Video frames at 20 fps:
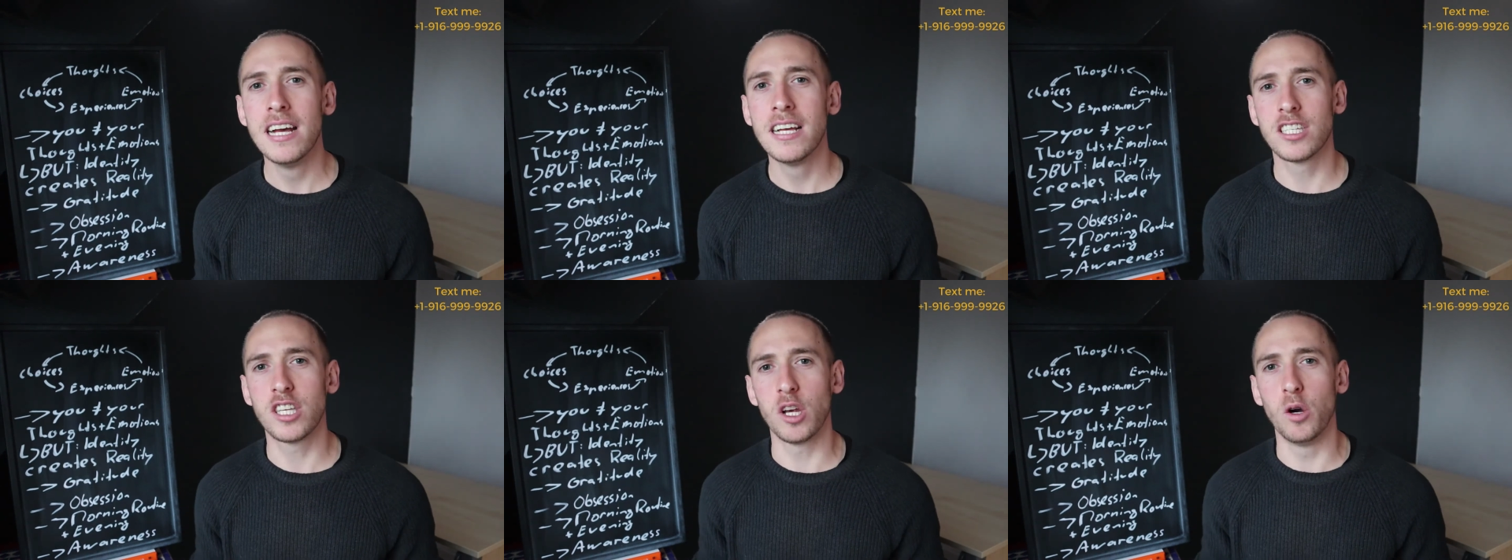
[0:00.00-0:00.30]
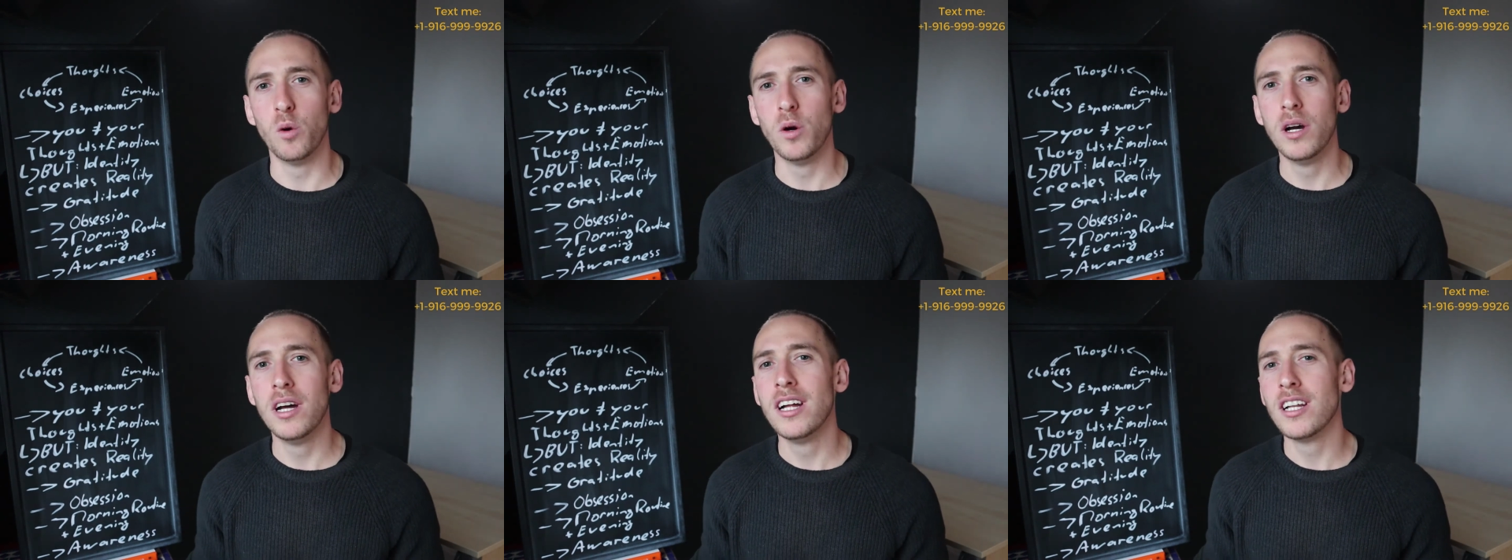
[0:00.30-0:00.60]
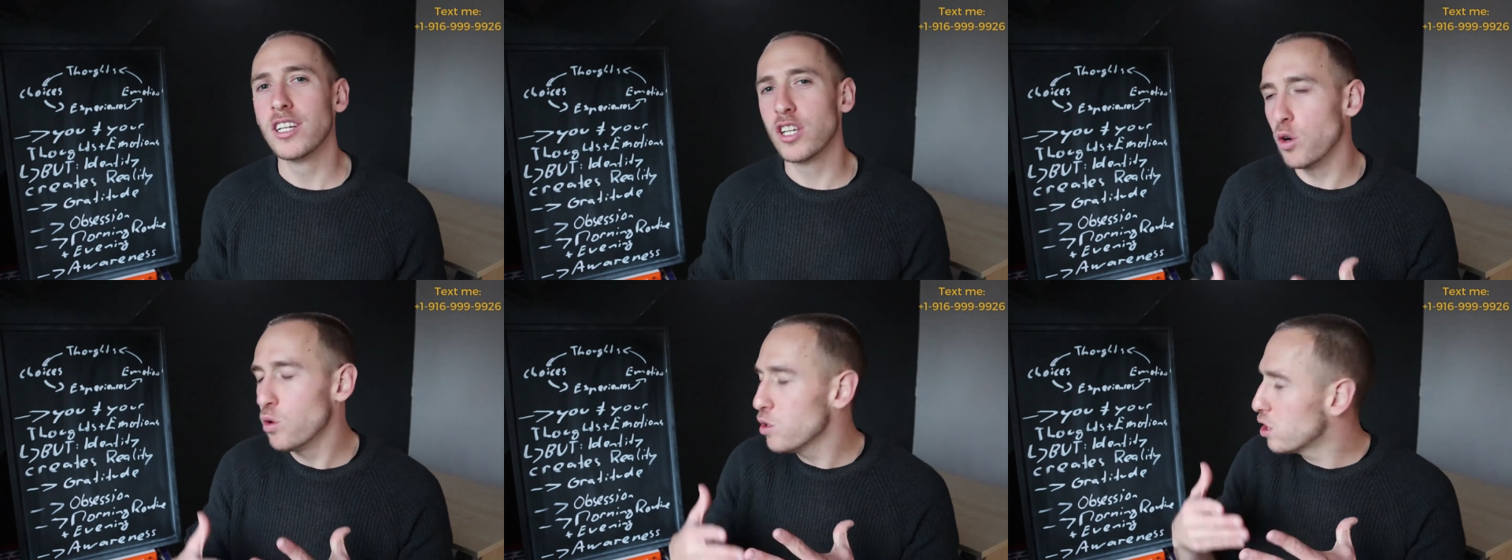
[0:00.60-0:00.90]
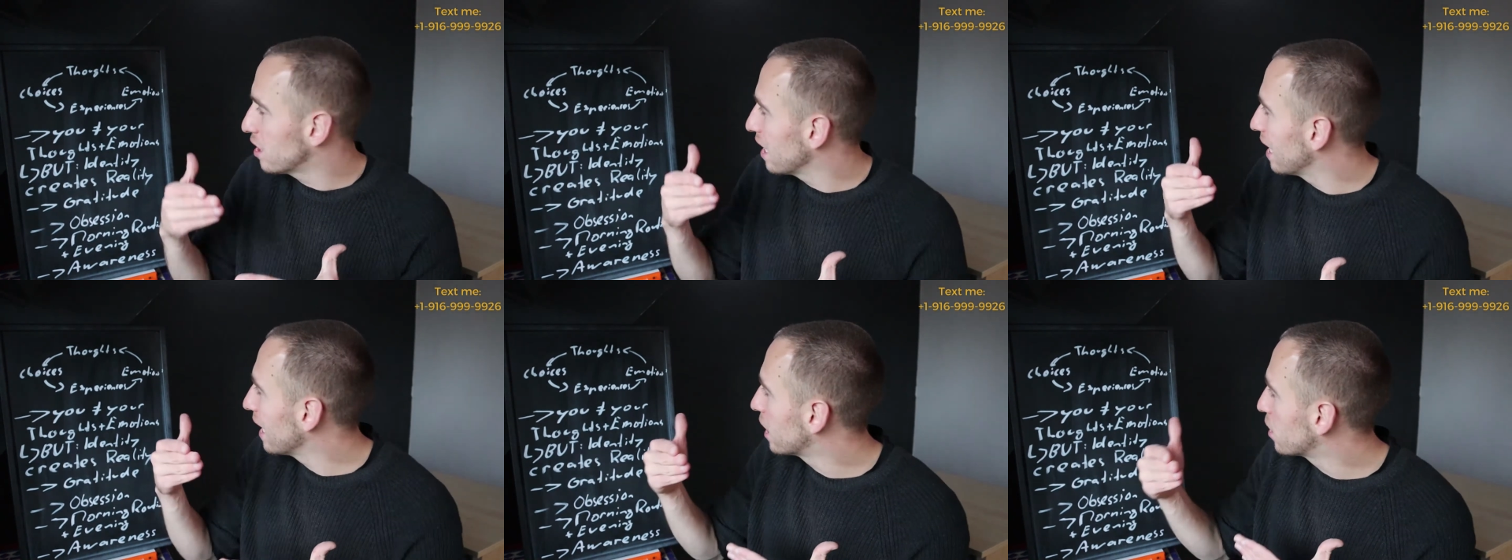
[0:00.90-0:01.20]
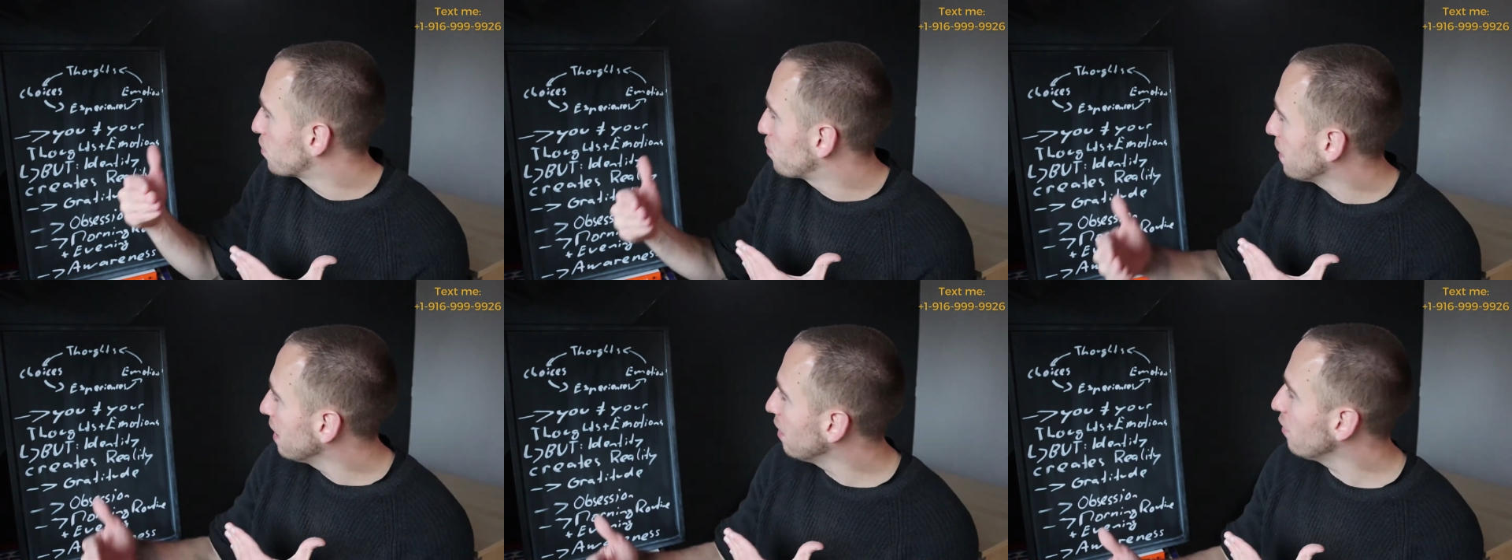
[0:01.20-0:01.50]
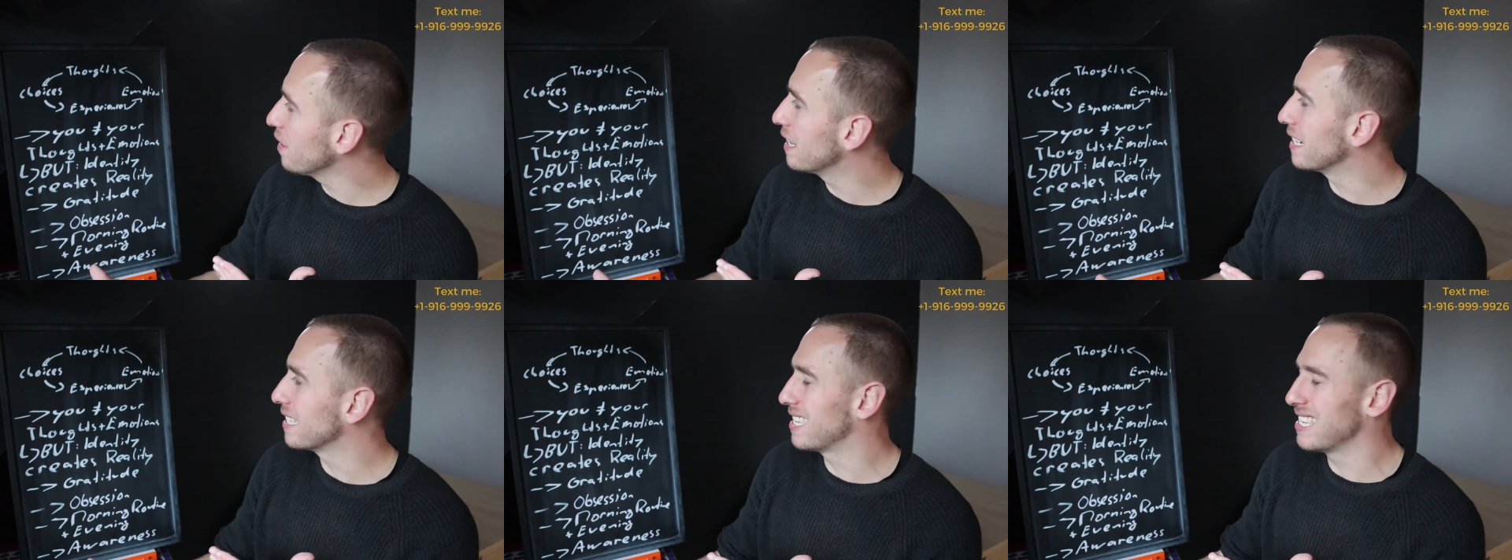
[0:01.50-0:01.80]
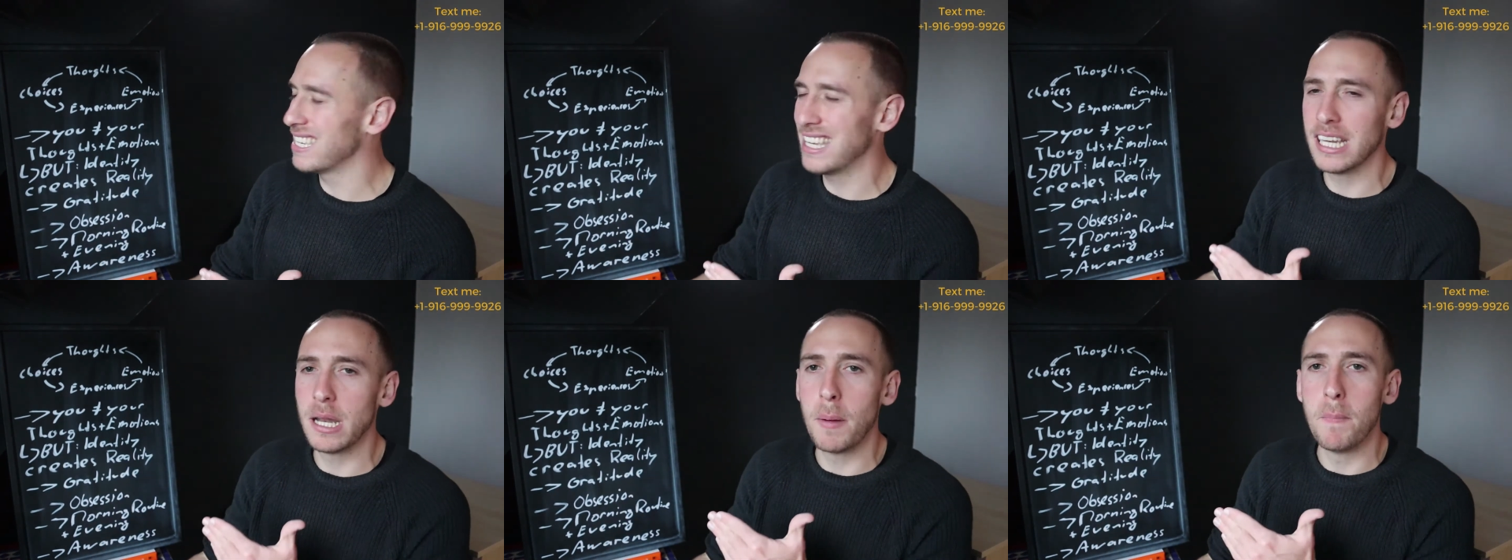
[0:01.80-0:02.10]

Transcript: So those experiences and